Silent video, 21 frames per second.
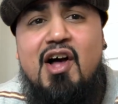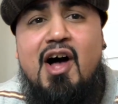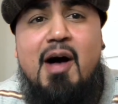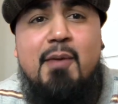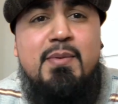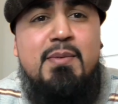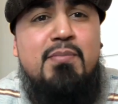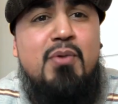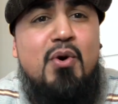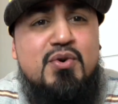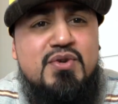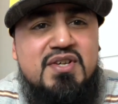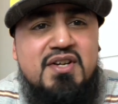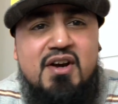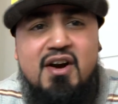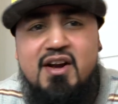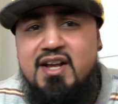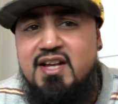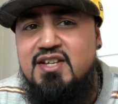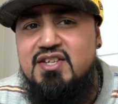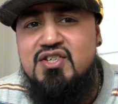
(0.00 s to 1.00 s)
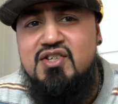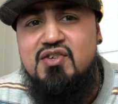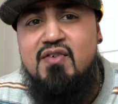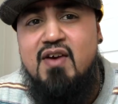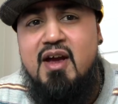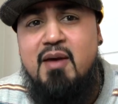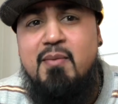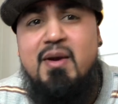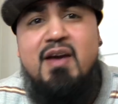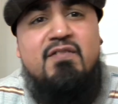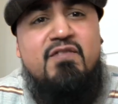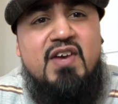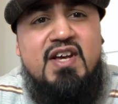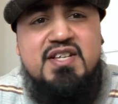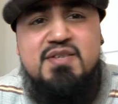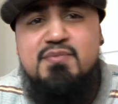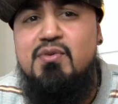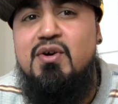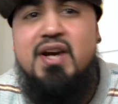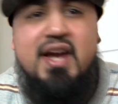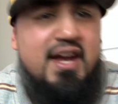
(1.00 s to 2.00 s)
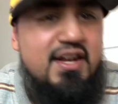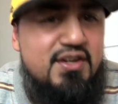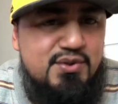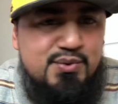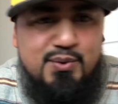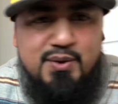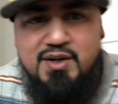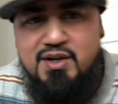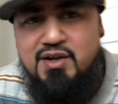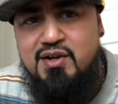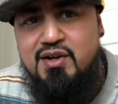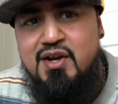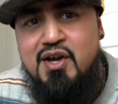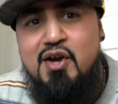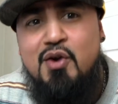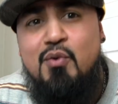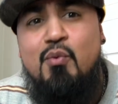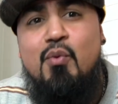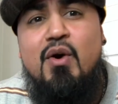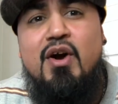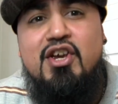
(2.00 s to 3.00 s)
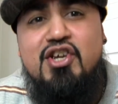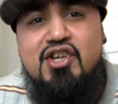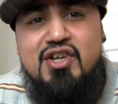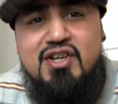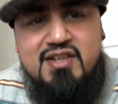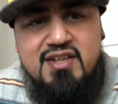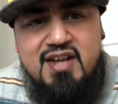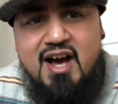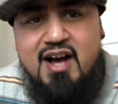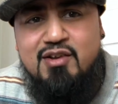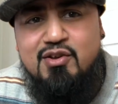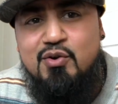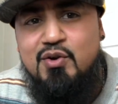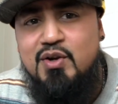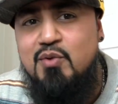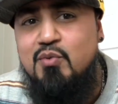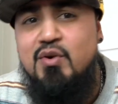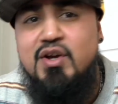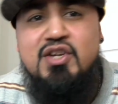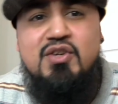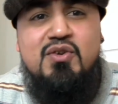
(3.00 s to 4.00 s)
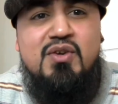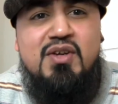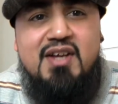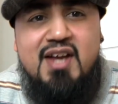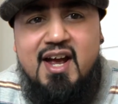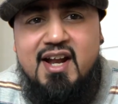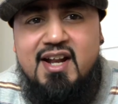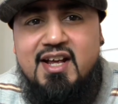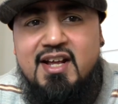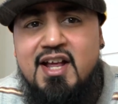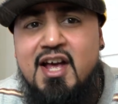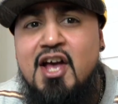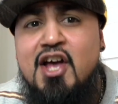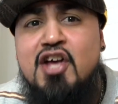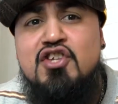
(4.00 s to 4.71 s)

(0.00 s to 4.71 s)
I'll be posting on Instagram and Facebook and Twitter where you can download it, where you can get it.